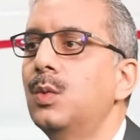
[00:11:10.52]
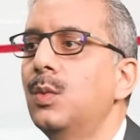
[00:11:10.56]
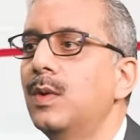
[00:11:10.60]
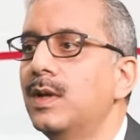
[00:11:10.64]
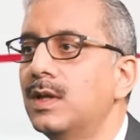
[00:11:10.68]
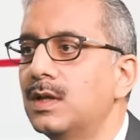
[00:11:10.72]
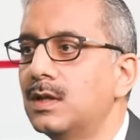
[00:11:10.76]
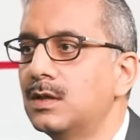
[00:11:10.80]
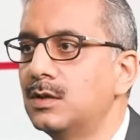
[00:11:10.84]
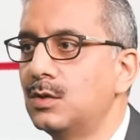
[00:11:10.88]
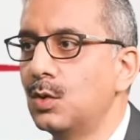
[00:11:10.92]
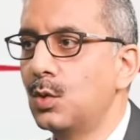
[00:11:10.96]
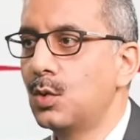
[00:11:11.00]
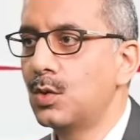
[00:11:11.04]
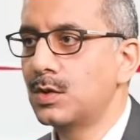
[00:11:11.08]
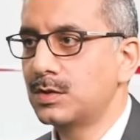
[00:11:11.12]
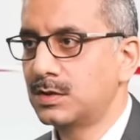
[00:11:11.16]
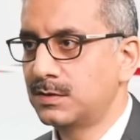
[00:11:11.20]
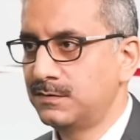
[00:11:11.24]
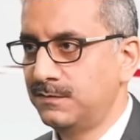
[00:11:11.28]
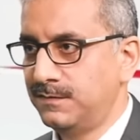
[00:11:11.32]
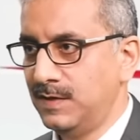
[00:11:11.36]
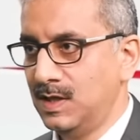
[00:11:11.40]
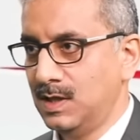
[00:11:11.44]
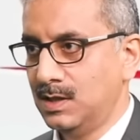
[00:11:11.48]
with
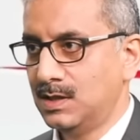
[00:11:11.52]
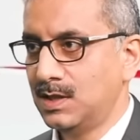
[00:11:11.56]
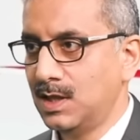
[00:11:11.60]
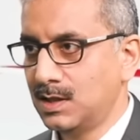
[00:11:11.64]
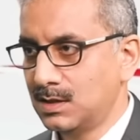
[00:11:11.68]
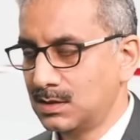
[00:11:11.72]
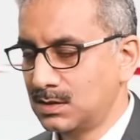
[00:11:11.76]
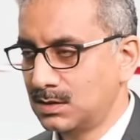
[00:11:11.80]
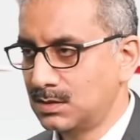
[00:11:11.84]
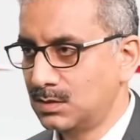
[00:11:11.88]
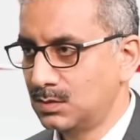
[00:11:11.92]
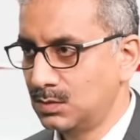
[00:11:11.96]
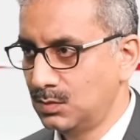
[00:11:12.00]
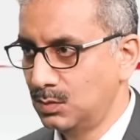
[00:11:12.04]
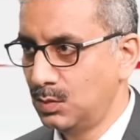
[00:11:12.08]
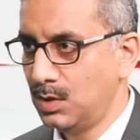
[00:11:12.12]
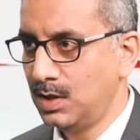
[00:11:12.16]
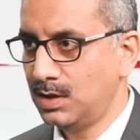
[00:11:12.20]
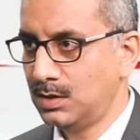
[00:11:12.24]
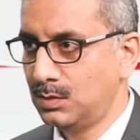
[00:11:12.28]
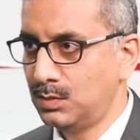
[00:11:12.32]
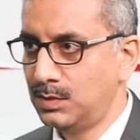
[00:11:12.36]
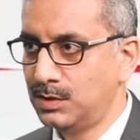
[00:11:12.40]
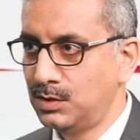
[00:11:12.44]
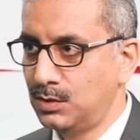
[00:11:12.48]
those fintechs,
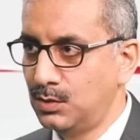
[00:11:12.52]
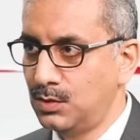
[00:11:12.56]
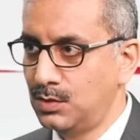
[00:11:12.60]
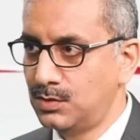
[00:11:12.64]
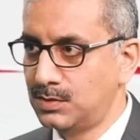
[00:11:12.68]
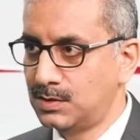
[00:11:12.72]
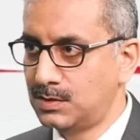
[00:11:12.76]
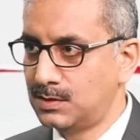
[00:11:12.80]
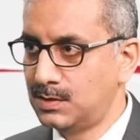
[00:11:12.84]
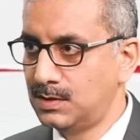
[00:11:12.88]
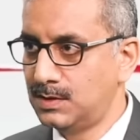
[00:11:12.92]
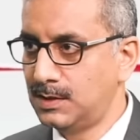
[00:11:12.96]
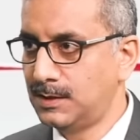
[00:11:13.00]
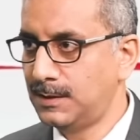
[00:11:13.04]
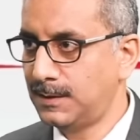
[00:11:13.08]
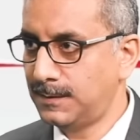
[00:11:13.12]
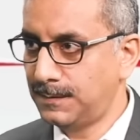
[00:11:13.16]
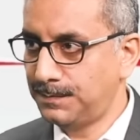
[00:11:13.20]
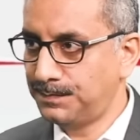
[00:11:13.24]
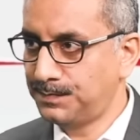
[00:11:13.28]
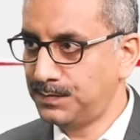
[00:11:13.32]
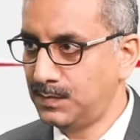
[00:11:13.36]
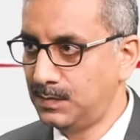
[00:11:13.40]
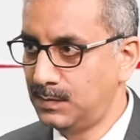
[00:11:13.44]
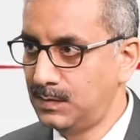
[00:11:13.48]
worked with those
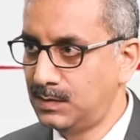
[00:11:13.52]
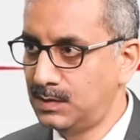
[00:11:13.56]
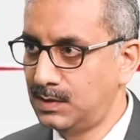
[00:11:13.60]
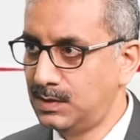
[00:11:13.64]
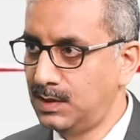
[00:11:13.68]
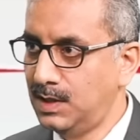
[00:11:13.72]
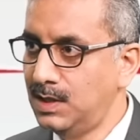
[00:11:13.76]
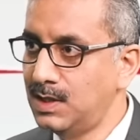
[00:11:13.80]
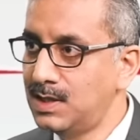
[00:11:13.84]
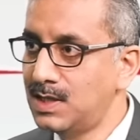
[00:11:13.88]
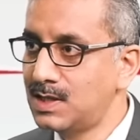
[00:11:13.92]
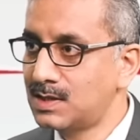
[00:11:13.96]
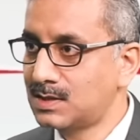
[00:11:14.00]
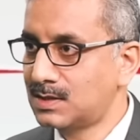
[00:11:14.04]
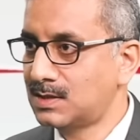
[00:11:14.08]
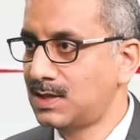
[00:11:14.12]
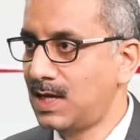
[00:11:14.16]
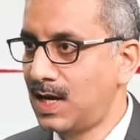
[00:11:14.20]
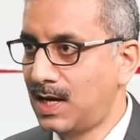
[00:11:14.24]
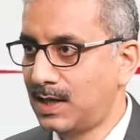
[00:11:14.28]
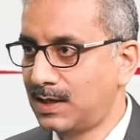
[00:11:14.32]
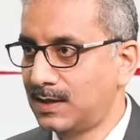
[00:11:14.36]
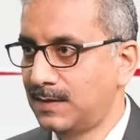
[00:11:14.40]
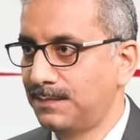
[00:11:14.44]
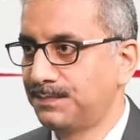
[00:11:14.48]
India
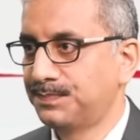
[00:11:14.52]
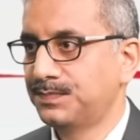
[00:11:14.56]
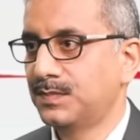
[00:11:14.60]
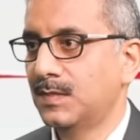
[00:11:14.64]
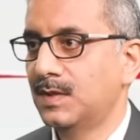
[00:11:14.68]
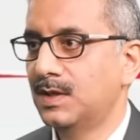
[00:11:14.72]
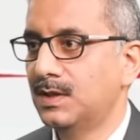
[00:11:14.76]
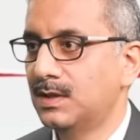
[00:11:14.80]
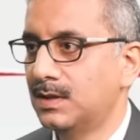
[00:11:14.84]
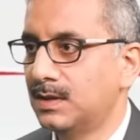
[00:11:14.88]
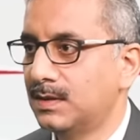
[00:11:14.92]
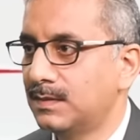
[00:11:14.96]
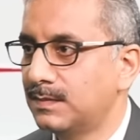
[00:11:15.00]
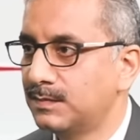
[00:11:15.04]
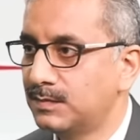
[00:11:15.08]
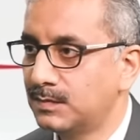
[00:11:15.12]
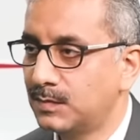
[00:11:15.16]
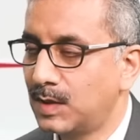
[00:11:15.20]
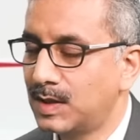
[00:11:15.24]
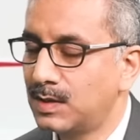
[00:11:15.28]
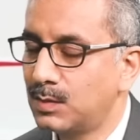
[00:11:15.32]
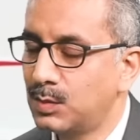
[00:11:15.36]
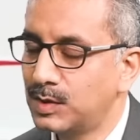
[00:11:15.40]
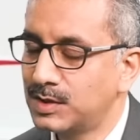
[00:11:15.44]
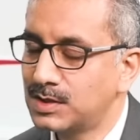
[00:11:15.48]
stack,
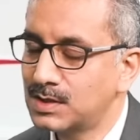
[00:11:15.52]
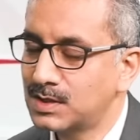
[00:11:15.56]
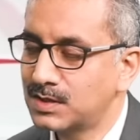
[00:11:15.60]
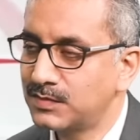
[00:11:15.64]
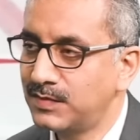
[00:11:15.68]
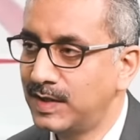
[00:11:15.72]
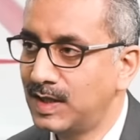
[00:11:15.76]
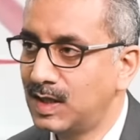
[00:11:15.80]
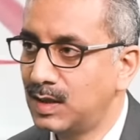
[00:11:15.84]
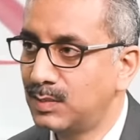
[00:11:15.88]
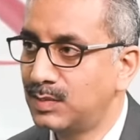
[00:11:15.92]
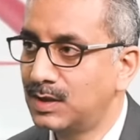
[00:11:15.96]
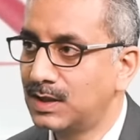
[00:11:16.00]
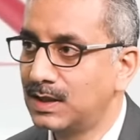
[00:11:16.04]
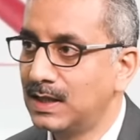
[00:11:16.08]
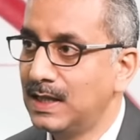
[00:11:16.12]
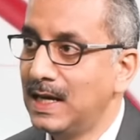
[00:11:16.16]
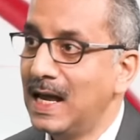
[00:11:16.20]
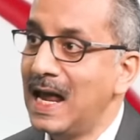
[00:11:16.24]
which is available